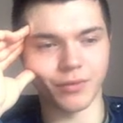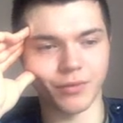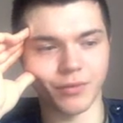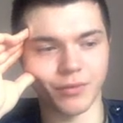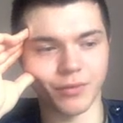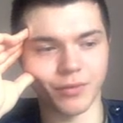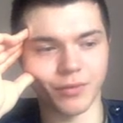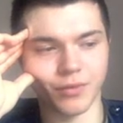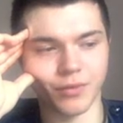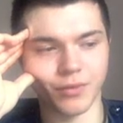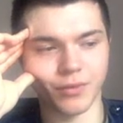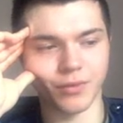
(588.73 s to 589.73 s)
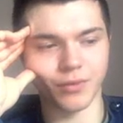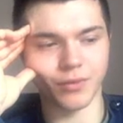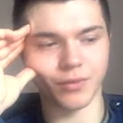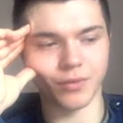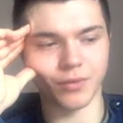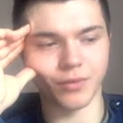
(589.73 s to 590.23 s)

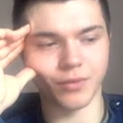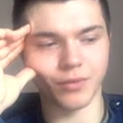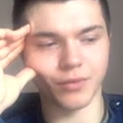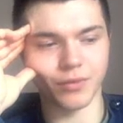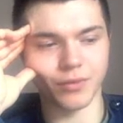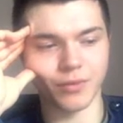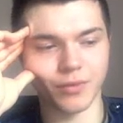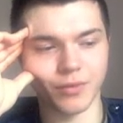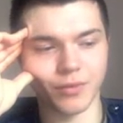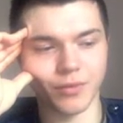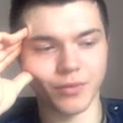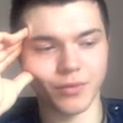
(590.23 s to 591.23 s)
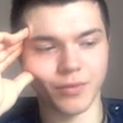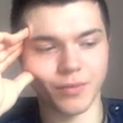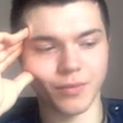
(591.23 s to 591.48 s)
Nothing is said.